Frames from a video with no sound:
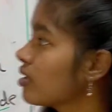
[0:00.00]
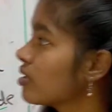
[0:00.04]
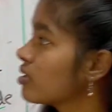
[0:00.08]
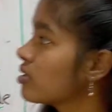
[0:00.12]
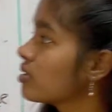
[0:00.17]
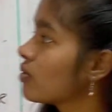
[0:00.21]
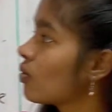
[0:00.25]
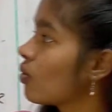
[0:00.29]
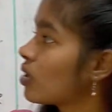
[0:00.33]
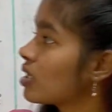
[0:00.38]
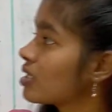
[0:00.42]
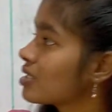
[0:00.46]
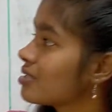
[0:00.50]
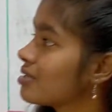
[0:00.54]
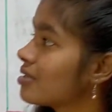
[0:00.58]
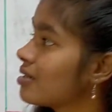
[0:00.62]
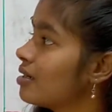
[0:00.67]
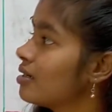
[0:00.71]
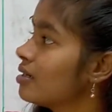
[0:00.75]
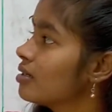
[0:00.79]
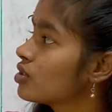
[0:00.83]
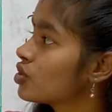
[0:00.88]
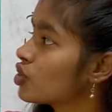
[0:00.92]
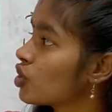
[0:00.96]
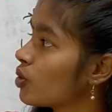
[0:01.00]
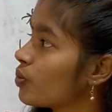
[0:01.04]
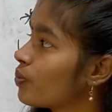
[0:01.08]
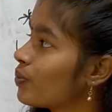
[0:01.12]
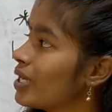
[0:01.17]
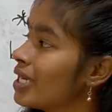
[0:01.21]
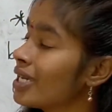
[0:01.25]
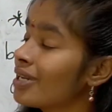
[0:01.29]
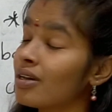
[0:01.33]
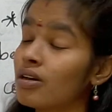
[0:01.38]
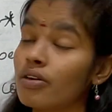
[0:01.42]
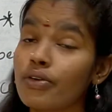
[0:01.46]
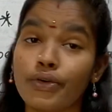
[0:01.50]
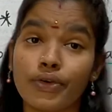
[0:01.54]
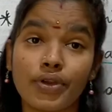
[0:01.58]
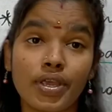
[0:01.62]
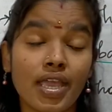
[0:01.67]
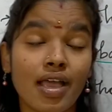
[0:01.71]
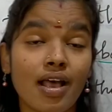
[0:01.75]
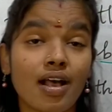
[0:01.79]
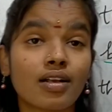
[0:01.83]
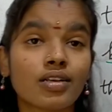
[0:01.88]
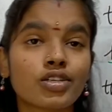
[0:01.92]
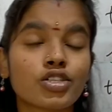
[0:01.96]
So what is the topic?
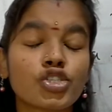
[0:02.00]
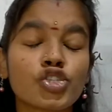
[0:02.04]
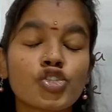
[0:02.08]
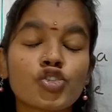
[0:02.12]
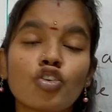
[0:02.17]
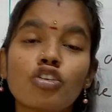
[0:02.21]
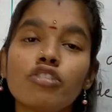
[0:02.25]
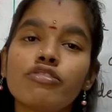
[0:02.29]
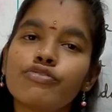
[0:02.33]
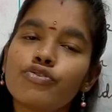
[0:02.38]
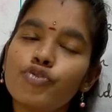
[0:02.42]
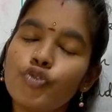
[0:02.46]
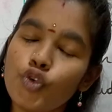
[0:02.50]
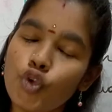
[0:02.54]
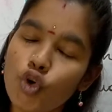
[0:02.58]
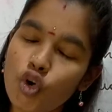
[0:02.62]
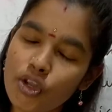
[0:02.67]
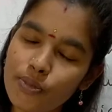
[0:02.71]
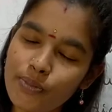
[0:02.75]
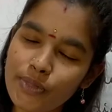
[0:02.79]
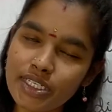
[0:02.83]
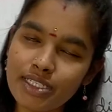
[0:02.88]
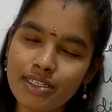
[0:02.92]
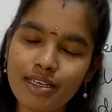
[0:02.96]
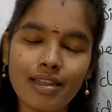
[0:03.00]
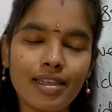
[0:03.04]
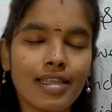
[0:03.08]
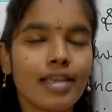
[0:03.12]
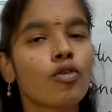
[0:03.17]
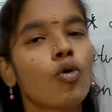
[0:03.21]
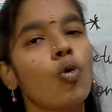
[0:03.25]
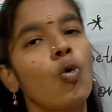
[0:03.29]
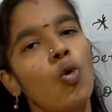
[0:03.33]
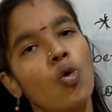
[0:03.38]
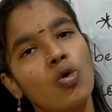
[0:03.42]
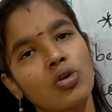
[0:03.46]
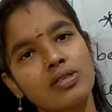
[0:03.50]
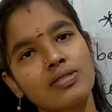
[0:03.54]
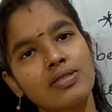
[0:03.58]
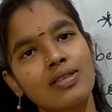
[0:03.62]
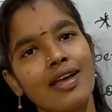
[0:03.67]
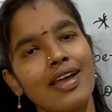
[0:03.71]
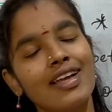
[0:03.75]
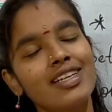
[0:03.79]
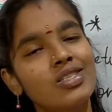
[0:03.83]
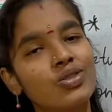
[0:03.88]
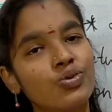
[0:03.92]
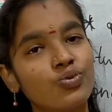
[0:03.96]
Reaction of non-metallic
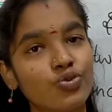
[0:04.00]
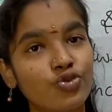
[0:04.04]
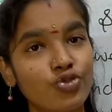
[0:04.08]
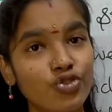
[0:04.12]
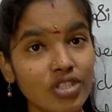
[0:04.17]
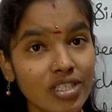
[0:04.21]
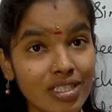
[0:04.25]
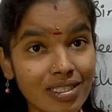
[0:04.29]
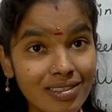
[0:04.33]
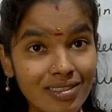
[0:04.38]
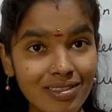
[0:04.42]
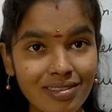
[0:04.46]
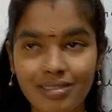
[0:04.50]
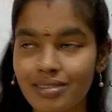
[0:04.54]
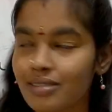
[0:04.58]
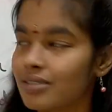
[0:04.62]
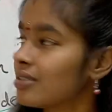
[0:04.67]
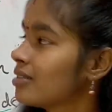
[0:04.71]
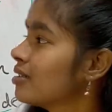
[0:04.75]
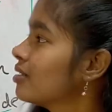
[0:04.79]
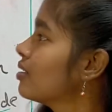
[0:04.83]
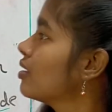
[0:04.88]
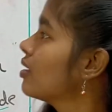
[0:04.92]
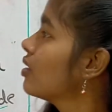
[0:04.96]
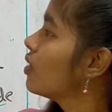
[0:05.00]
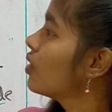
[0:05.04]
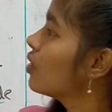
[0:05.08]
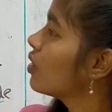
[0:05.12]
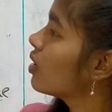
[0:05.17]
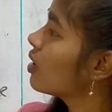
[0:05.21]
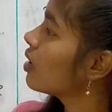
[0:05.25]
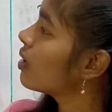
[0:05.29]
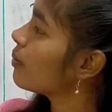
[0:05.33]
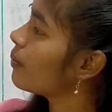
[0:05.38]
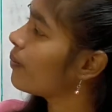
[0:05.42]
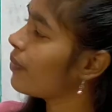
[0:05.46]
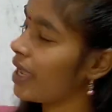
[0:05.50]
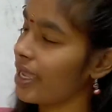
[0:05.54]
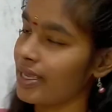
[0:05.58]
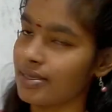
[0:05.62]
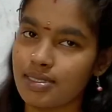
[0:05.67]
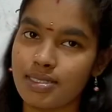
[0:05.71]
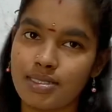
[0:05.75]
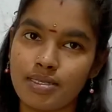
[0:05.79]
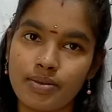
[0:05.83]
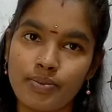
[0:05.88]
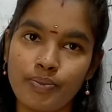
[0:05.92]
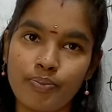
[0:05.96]
oxides with
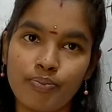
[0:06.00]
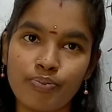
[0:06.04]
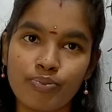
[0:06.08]
base.